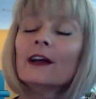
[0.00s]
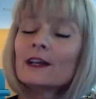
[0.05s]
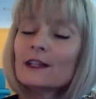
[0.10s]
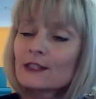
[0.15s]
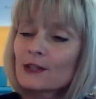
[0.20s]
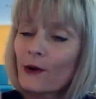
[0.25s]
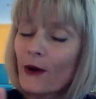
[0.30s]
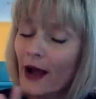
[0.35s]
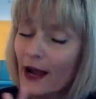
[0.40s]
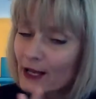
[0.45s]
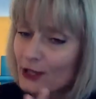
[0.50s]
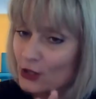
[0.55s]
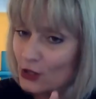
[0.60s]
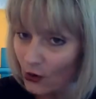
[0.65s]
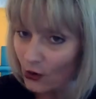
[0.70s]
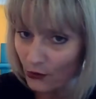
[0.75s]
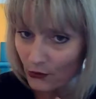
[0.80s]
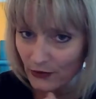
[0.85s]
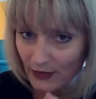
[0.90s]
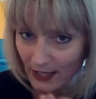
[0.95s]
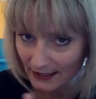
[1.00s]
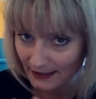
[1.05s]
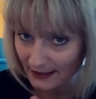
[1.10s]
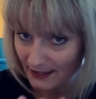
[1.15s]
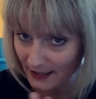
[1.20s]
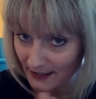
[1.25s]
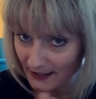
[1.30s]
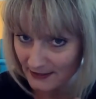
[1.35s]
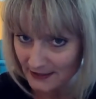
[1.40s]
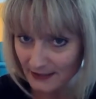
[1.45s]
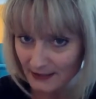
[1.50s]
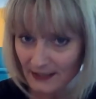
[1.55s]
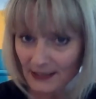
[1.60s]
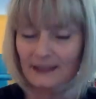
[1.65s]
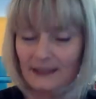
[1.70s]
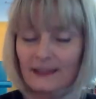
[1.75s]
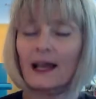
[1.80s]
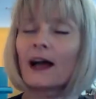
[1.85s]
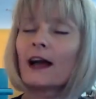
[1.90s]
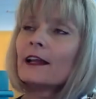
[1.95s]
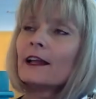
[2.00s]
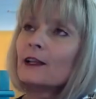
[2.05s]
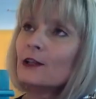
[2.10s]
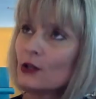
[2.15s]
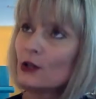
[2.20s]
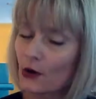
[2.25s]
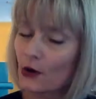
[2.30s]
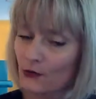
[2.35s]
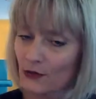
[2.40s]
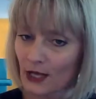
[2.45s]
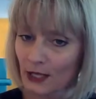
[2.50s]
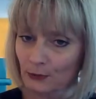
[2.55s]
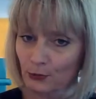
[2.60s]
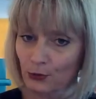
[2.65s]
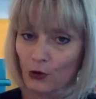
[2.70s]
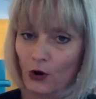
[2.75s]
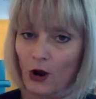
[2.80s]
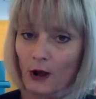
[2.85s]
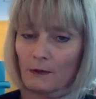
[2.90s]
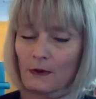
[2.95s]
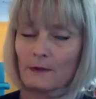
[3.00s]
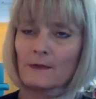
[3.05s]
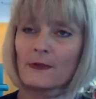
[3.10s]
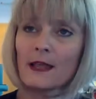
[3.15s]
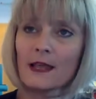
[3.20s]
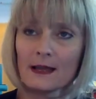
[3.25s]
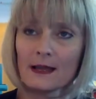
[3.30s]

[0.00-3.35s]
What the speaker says: So I know that laziness, I know that problem,